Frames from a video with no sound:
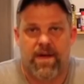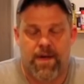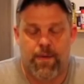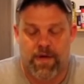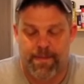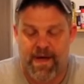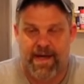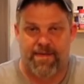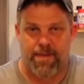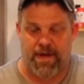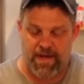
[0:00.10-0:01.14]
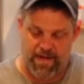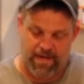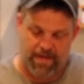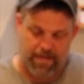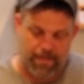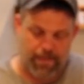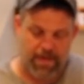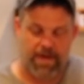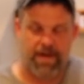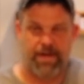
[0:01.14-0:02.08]
Hey, welcome back everybody. We
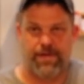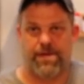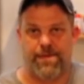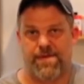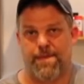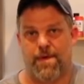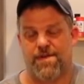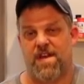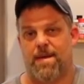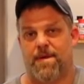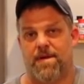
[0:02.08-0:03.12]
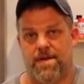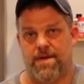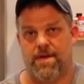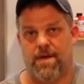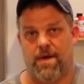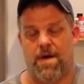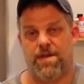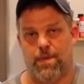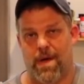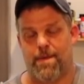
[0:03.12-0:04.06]
are going to do some smoked salmon
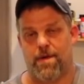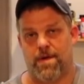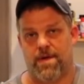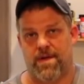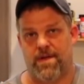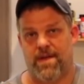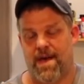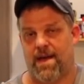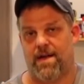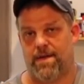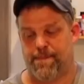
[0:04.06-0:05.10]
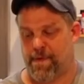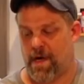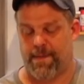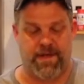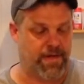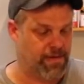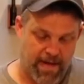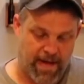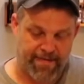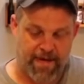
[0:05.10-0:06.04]
on the Weber Kettle barbecue.
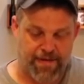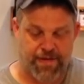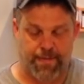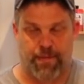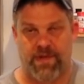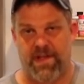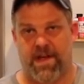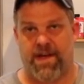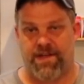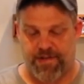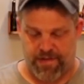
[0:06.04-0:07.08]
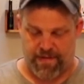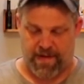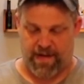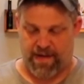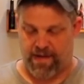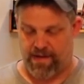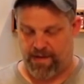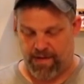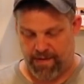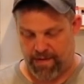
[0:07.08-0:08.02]
I've got some really nice uh,
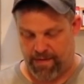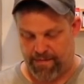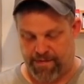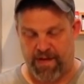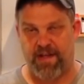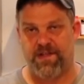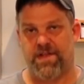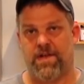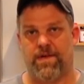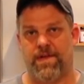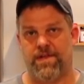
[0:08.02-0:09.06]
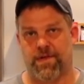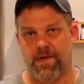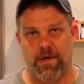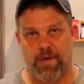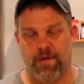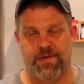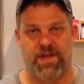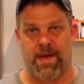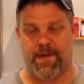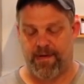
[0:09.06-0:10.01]
fillets here. These are coho
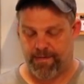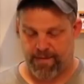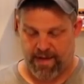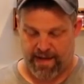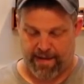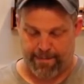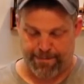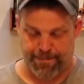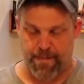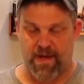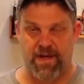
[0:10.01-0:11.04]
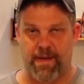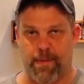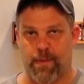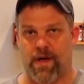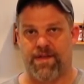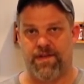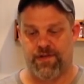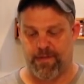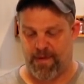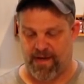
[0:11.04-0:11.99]
salmon. Um, a neighbor brought
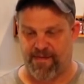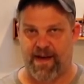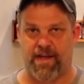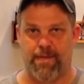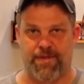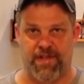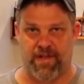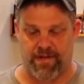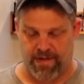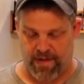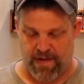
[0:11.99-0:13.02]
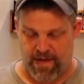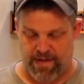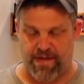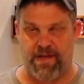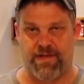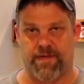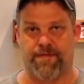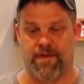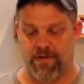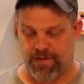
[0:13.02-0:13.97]
these to me. I vacuum sealed these and
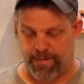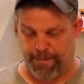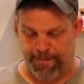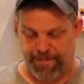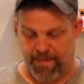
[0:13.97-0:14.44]
froze them.